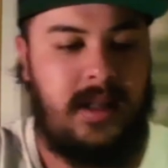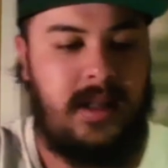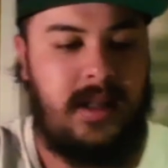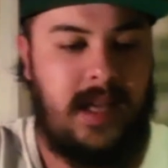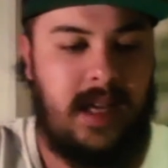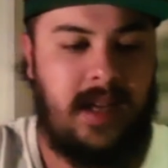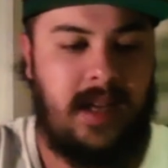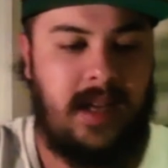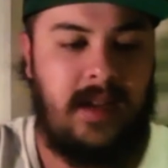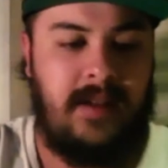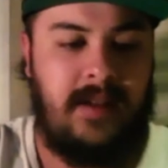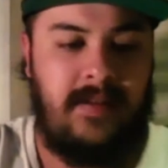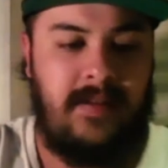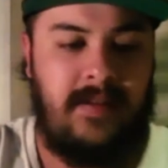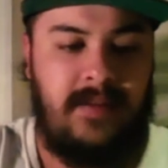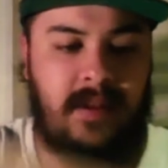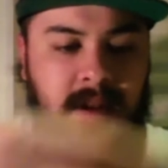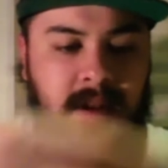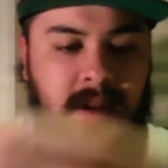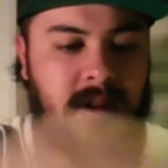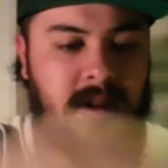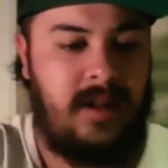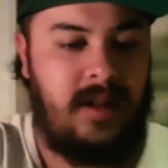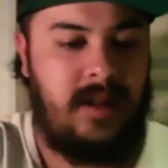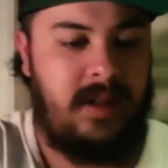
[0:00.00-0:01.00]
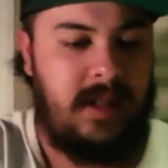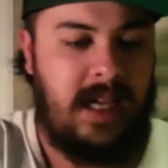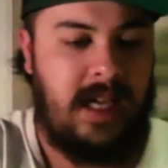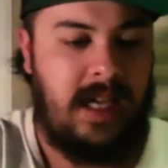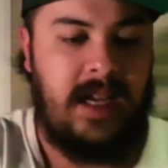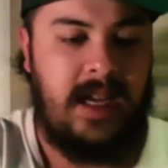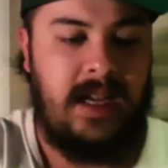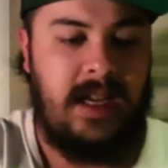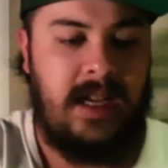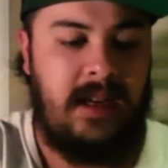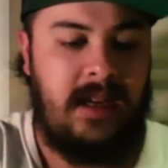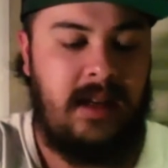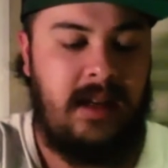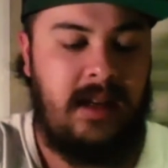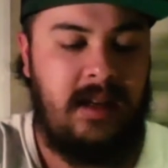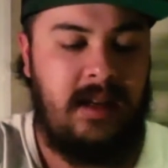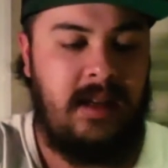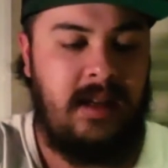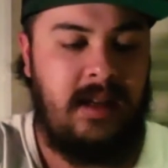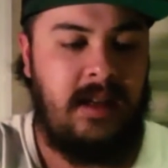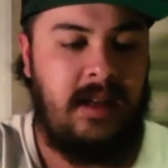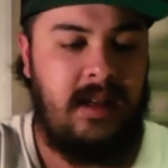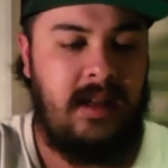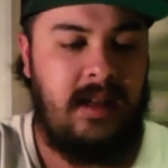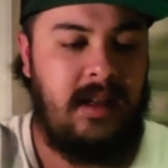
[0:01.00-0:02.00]
second, first, second.
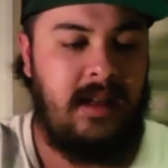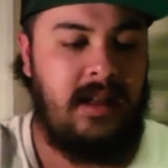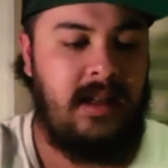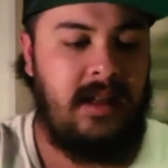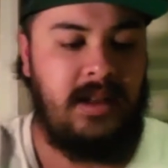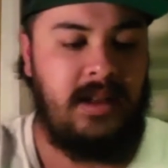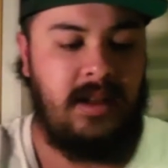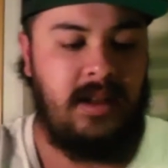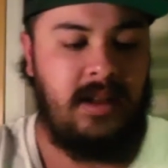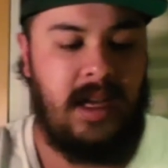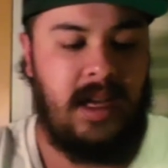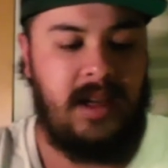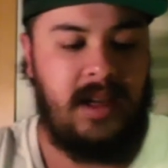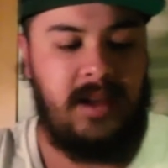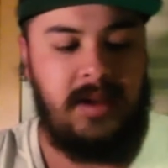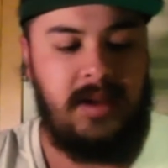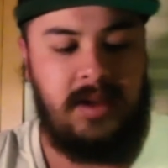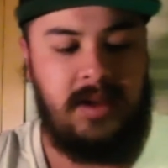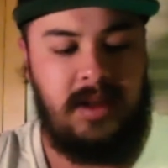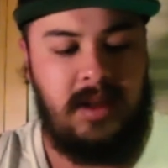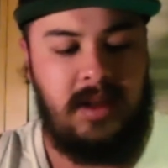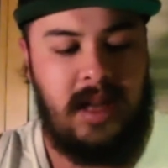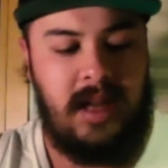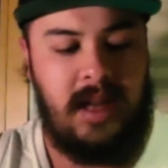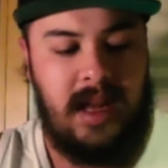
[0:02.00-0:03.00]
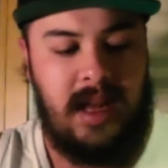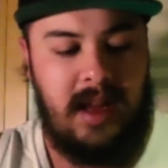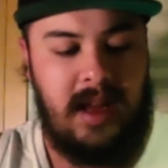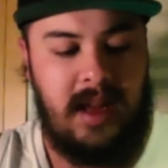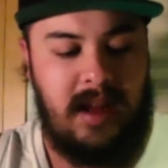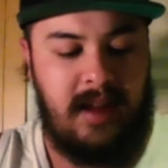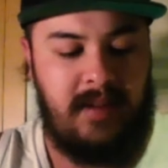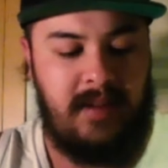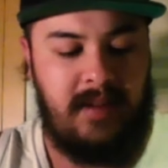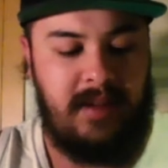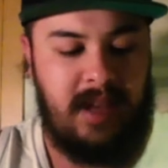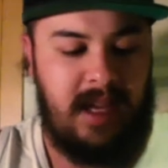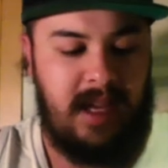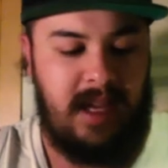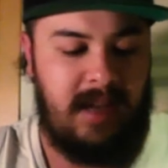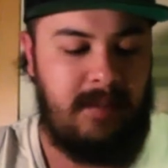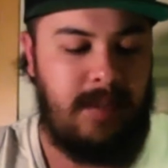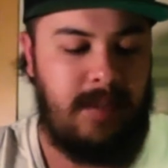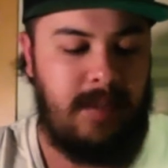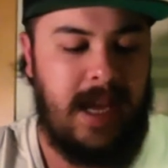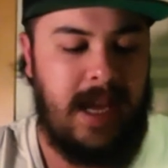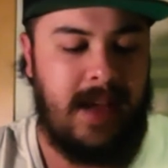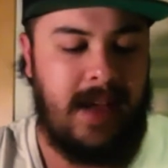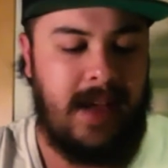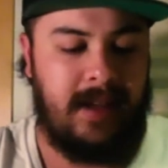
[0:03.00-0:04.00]
So now you should have a
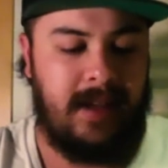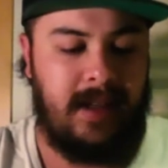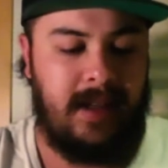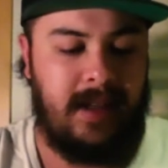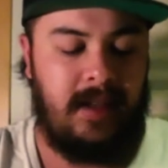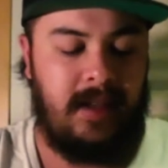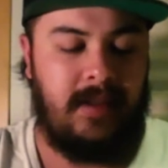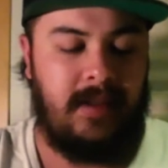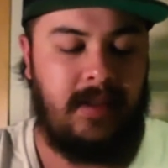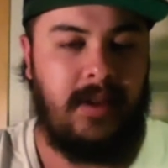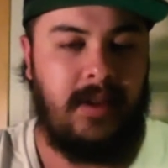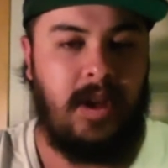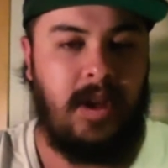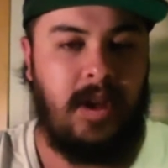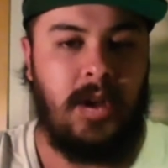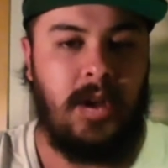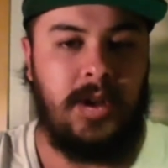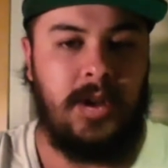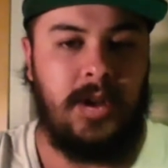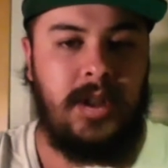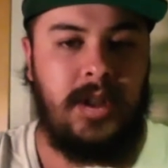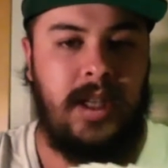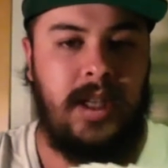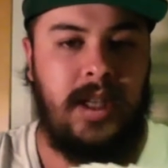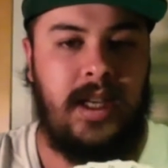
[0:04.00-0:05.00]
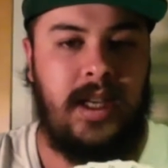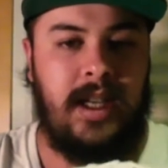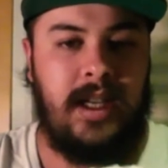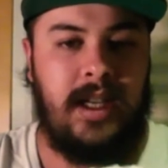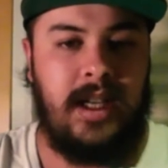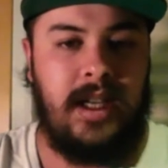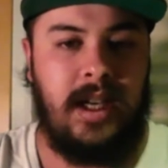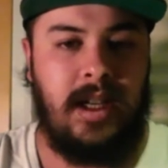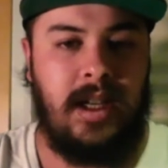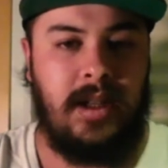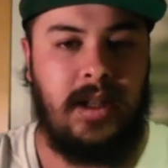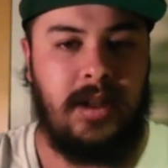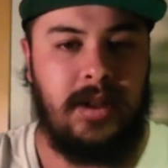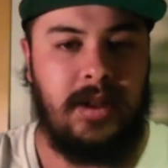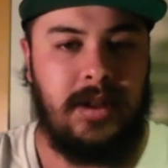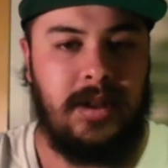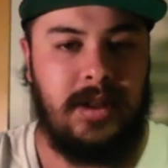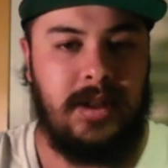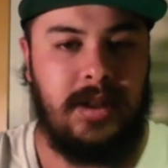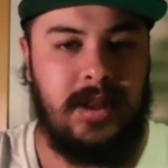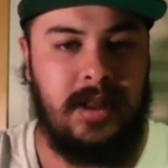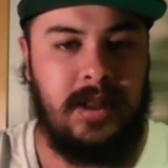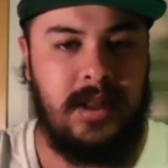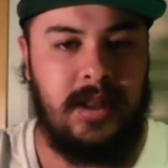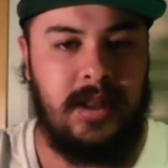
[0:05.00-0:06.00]
packet of alternating colors.